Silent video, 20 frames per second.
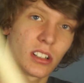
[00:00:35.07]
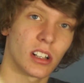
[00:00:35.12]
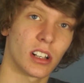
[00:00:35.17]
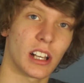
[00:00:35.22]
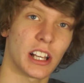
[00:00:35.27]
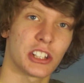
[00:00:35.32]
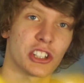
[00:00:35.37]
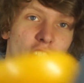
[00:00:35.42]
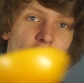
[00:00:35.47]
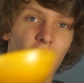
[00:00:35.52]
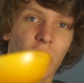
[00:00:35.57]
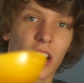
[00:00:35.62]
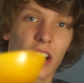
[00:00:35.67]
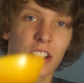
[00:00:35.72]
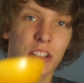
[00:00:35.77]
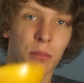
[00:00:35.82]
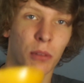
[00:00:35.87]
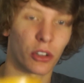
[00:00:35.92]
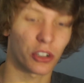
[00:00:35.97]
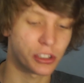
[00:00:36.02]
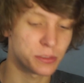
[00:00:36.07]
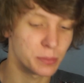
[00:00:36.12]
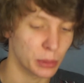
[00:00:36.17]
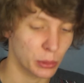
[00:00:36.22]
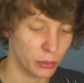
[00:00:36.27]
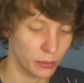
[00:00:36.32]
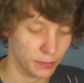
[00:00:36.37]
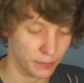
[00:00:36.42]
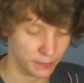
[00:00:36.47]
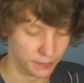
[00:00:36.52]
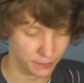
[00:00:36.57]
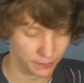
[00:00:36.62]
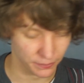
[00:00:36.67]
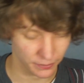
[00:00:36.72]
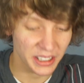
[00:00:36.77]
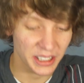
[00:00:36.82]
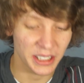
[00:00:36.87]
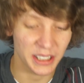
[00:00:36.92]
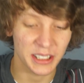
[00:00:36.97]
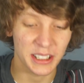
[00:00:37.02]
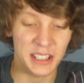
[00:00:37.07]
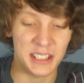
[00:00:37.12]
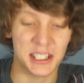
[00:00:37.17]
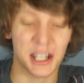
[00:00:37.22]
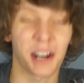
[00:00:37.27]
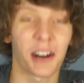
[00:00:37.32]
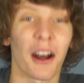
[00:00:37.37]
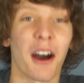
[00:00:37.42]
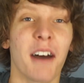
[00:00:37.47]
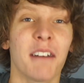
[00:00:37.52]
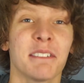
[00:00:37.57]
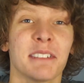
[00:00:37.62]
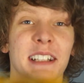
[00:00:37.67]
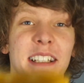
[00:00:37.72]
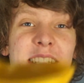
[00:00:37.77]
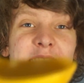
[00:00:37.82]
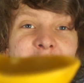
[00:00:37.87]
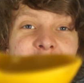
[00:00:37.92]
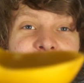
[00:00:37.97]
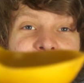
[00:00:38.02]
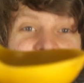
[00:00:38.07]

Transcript: I should have got a smaller spoon. To start off, let's take